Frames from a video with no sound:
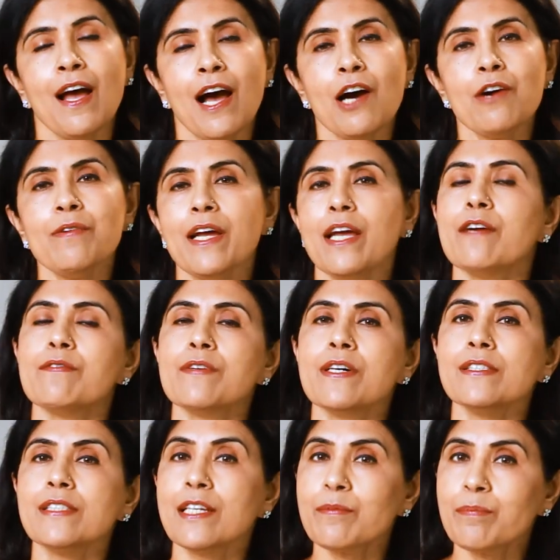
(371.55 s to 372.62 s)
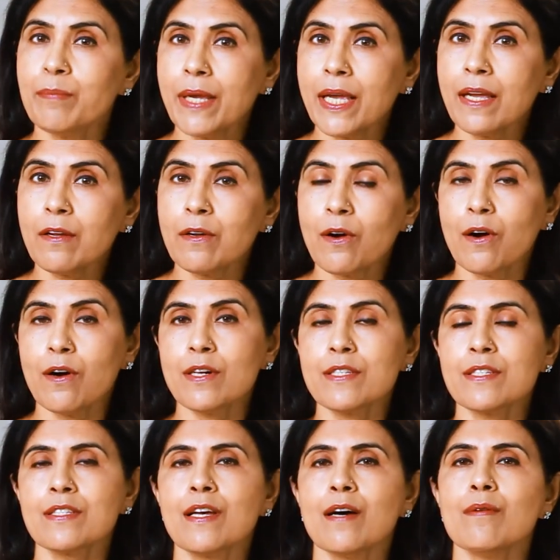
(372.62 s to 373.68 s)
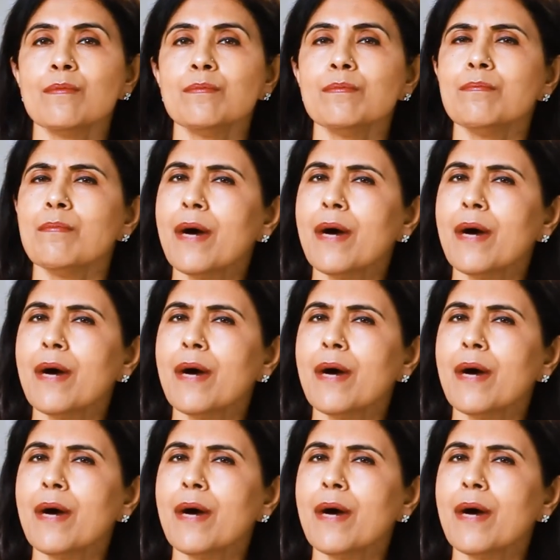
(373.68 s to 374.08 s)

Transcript: However, it may cause some